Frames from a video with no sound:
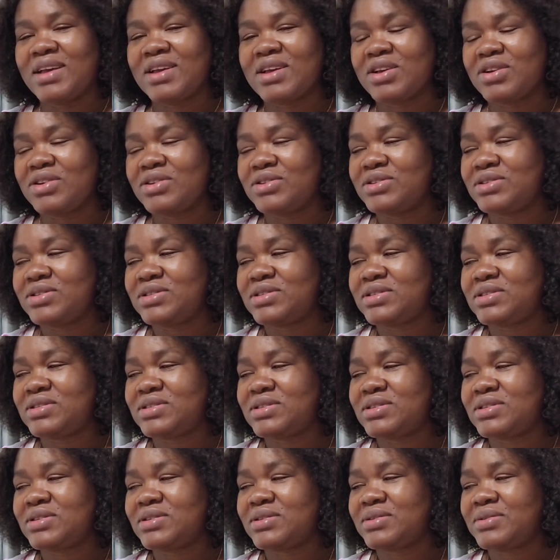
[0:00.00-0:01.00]
because
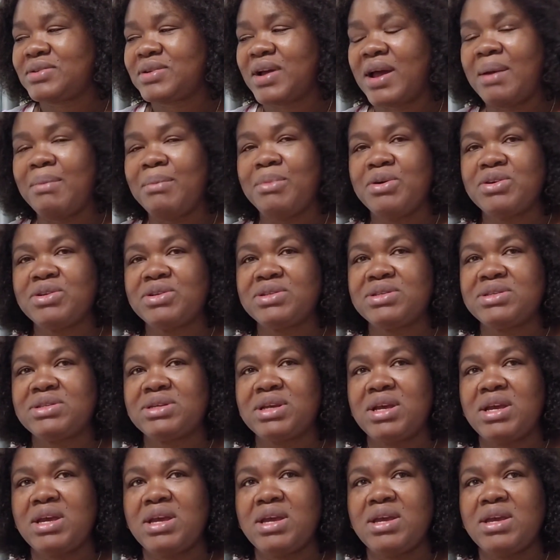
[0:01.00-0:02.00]
I must
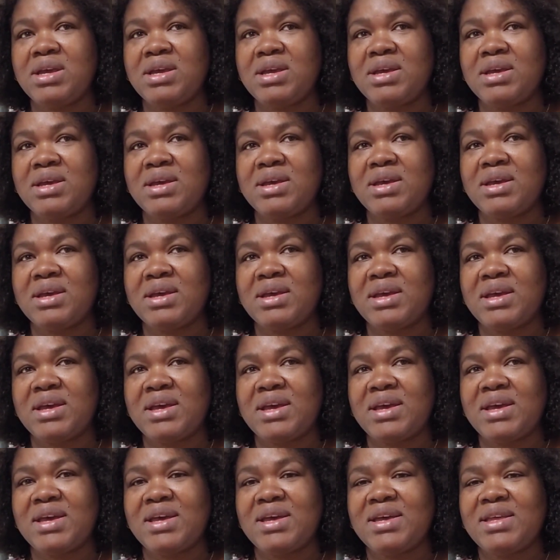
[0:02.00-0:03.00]
say
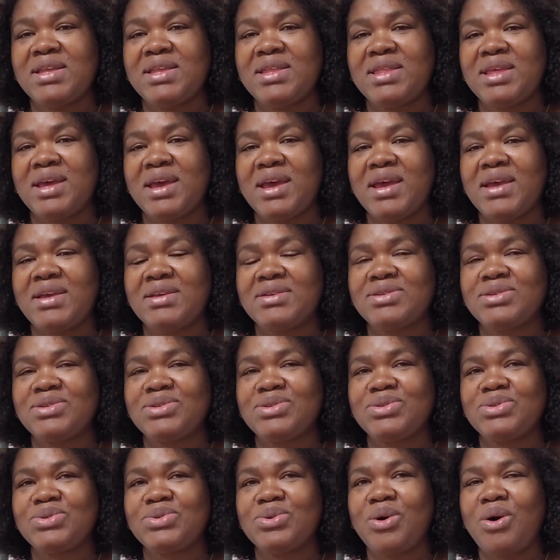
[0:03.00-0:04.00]
thanks
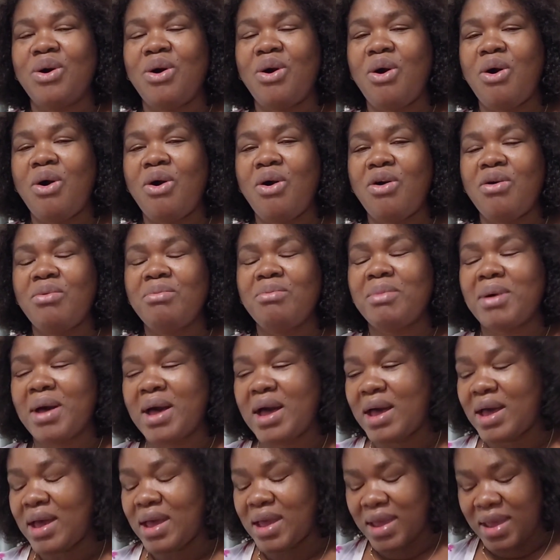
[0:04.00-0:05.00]
to all
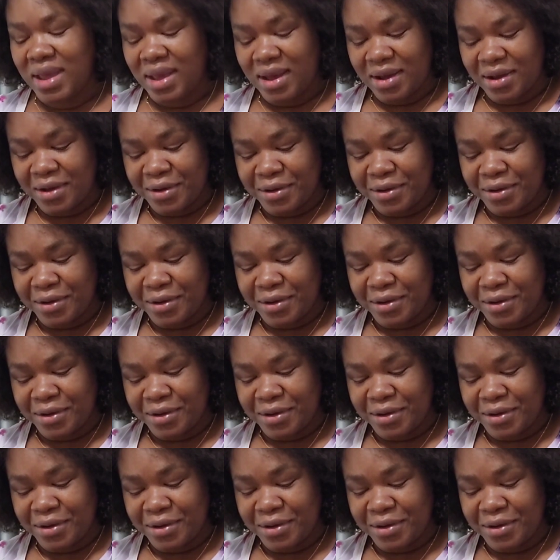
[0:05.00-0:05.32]
my